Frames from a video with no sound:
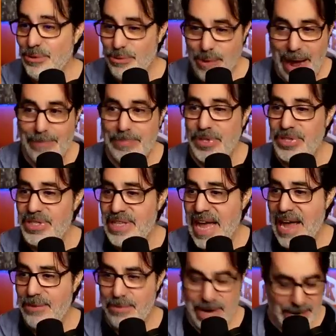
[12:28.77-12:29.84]
Raptor
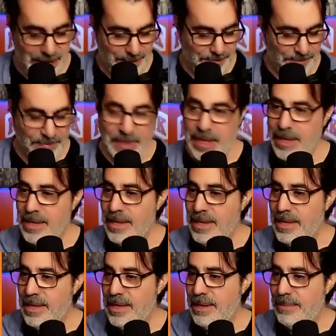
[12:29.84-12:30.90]
stat rating.
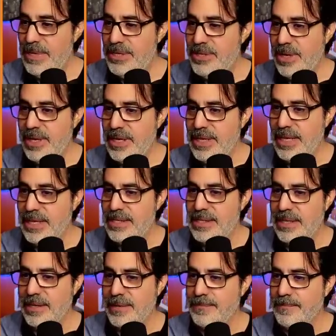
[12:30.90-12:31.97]
Let me show you this
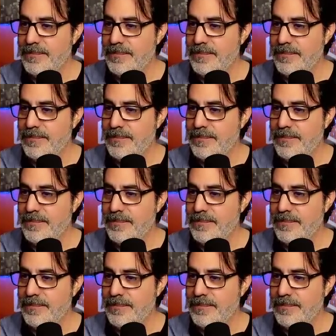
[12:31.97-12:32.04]
here.